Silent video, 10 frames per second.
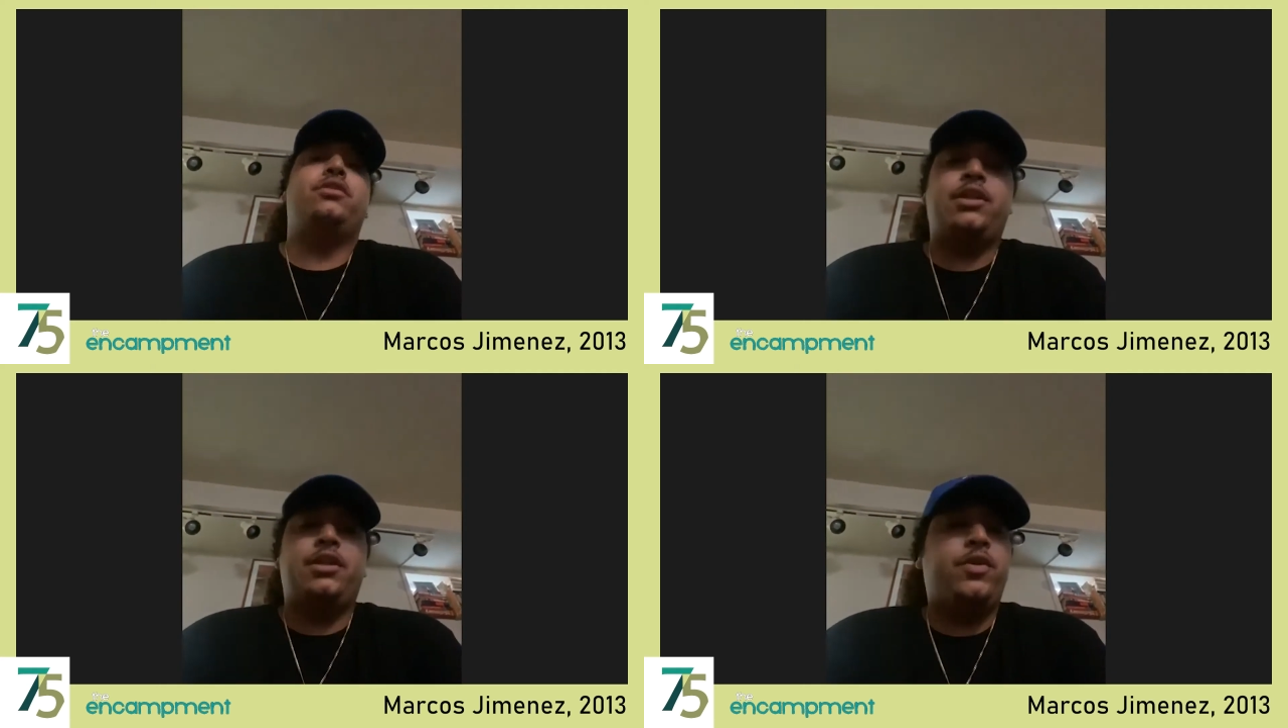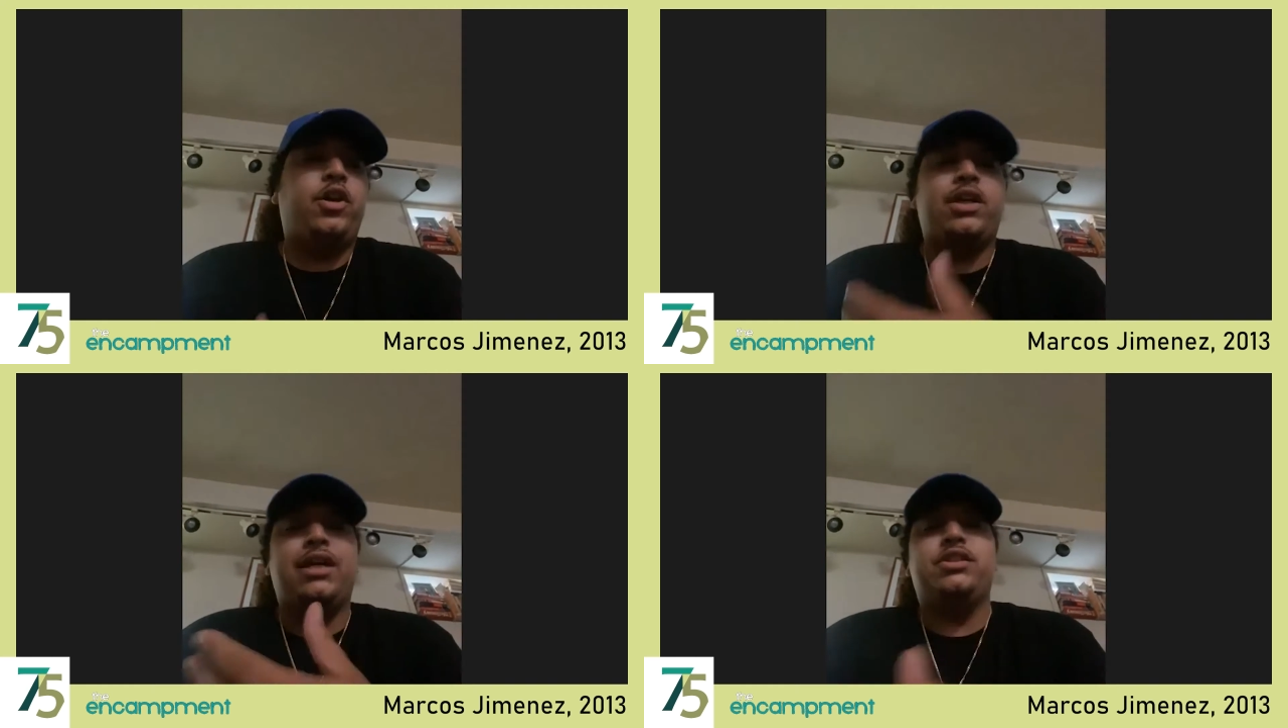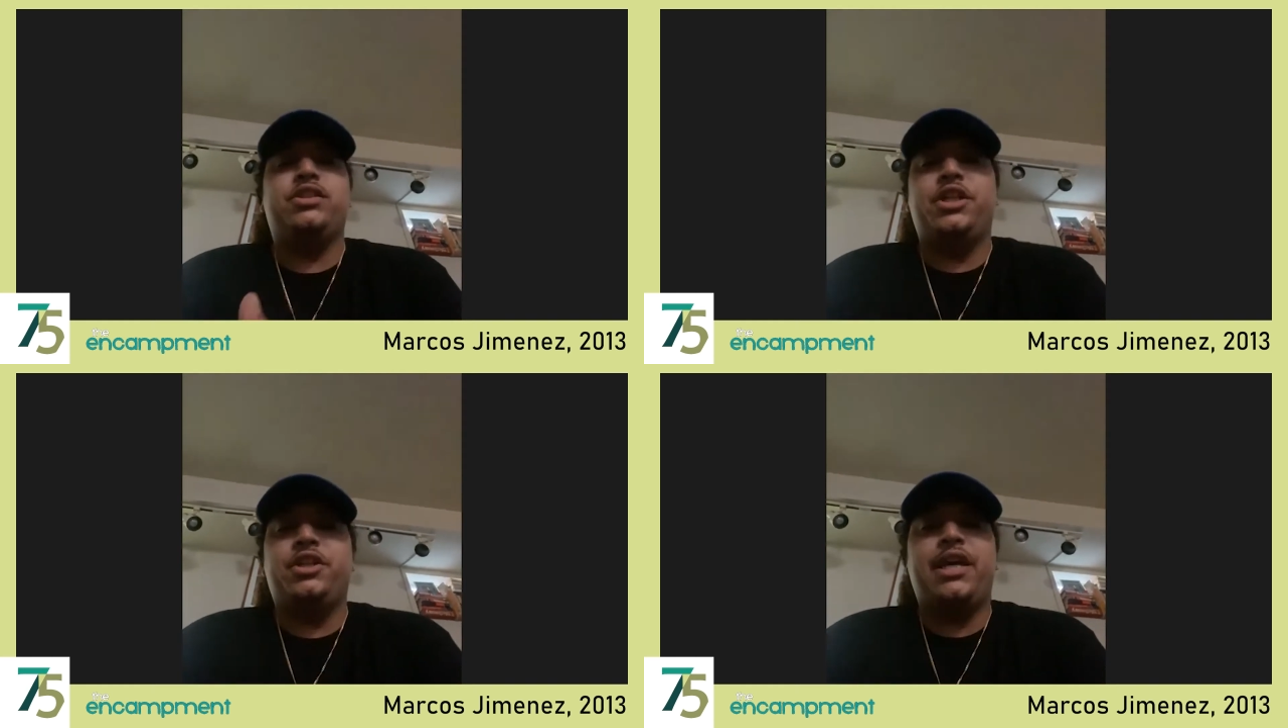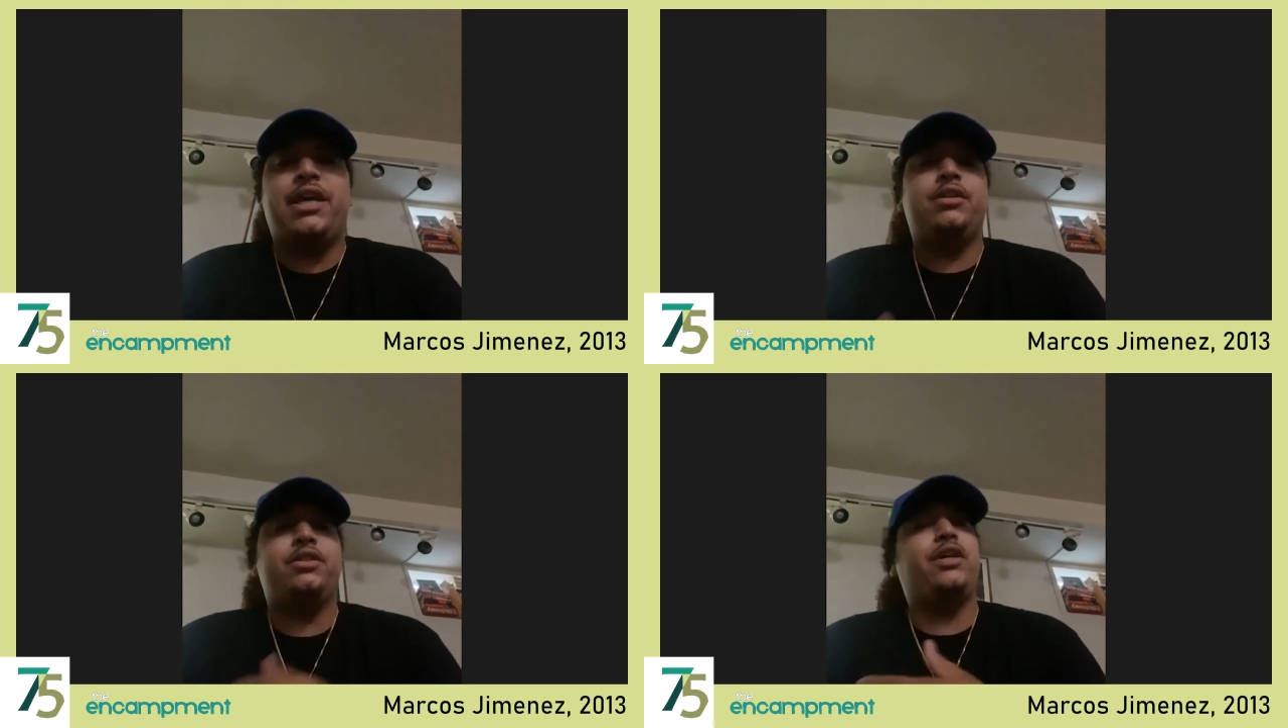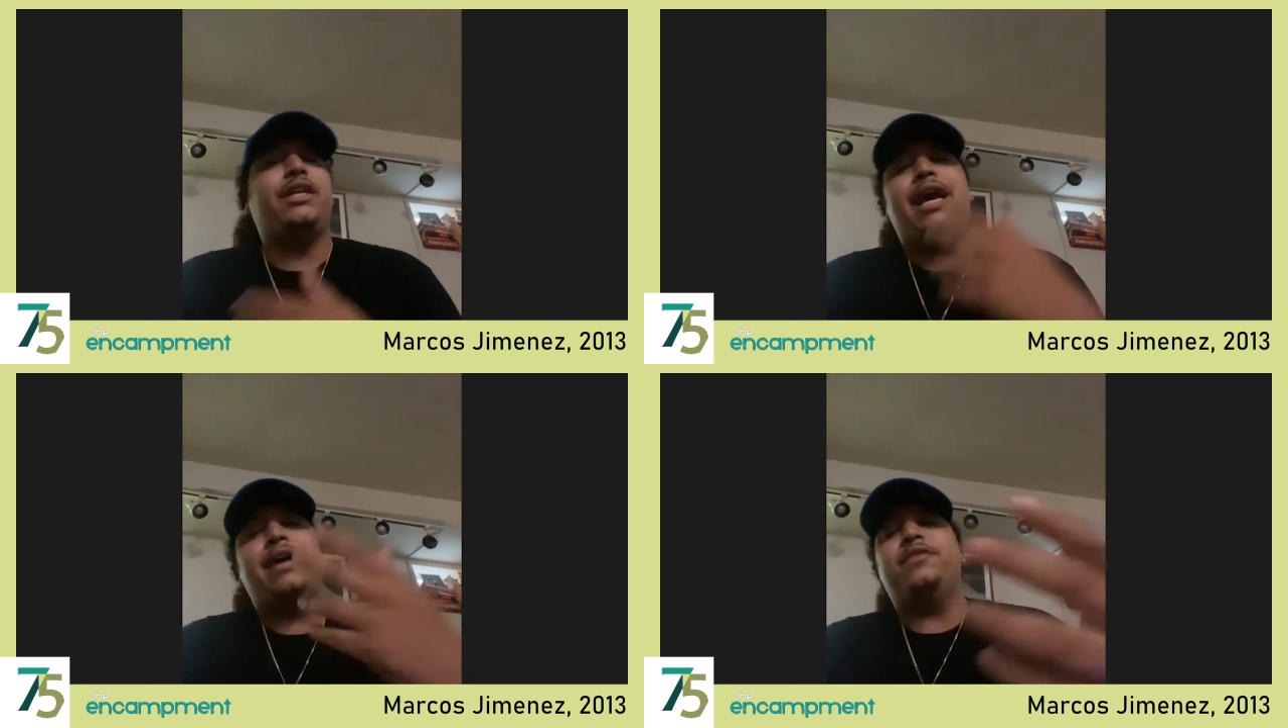and we all got to share that and try
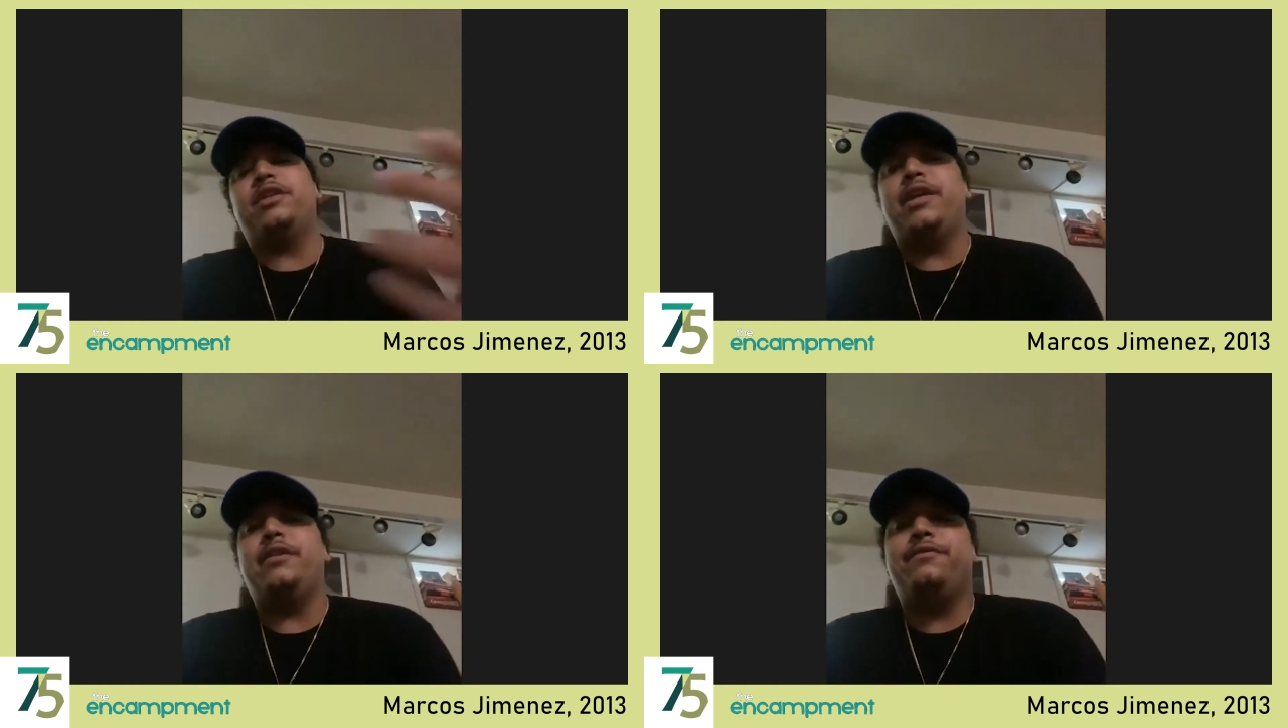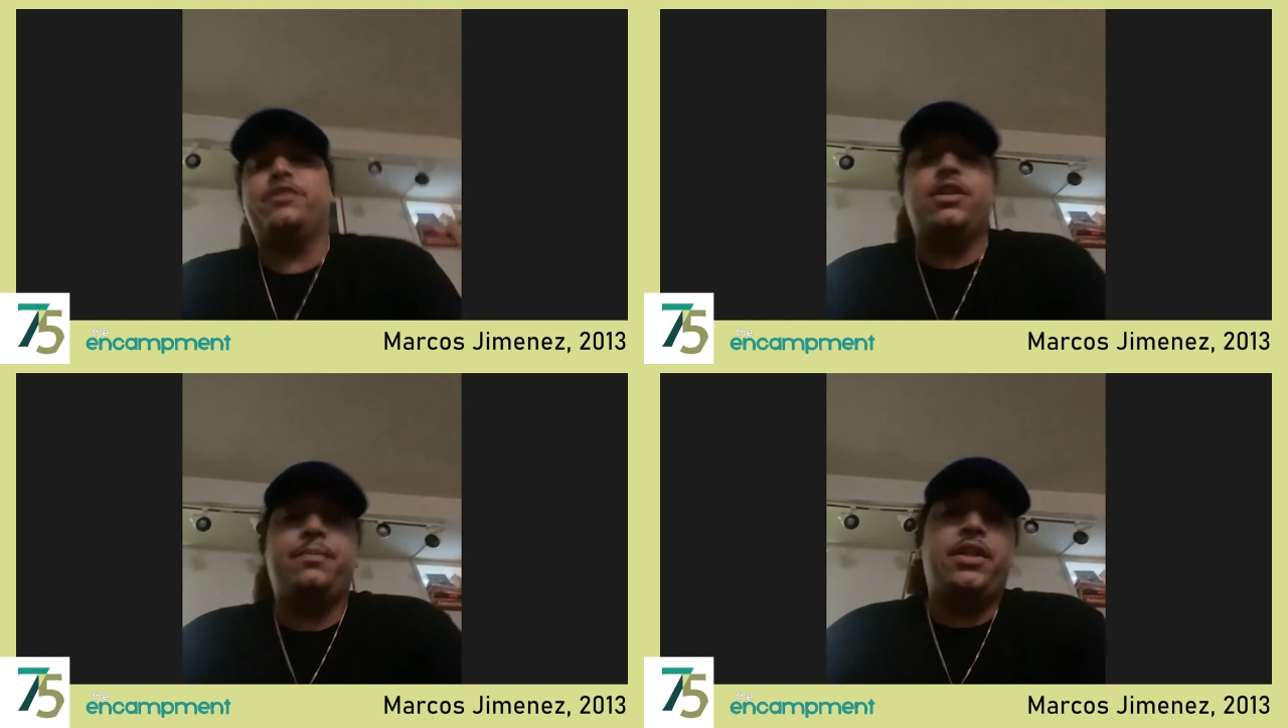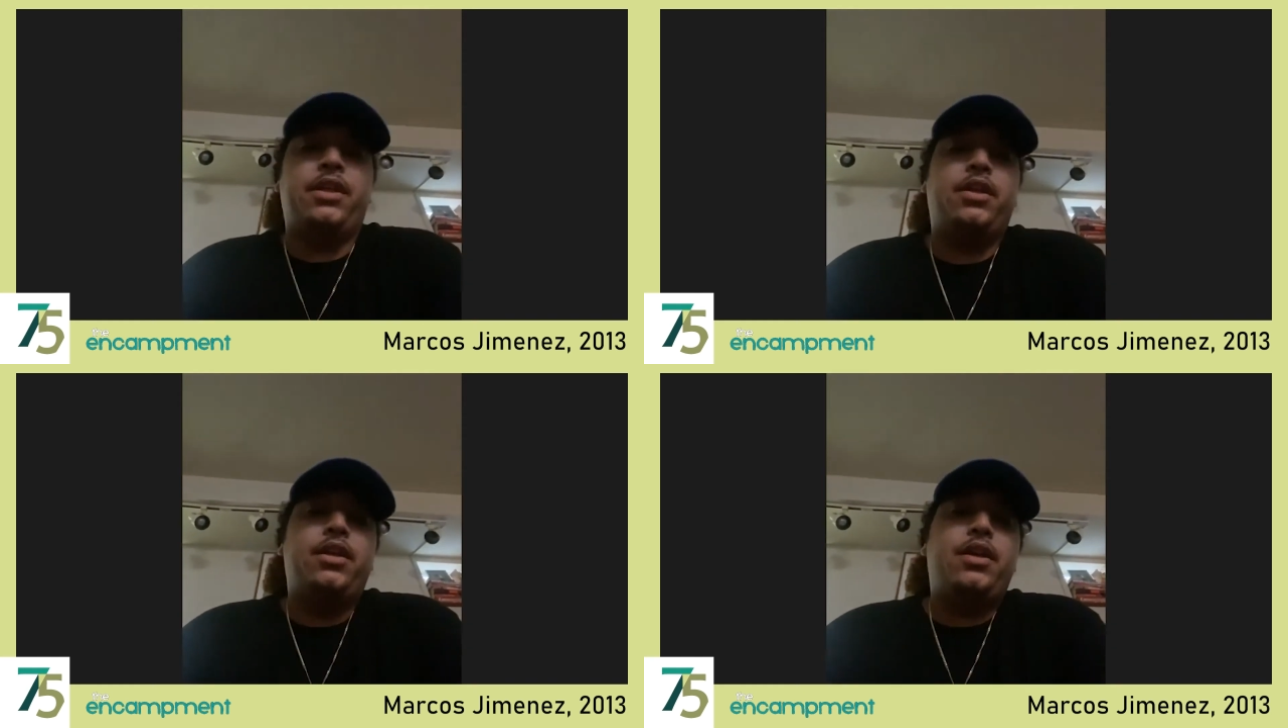to advocate for something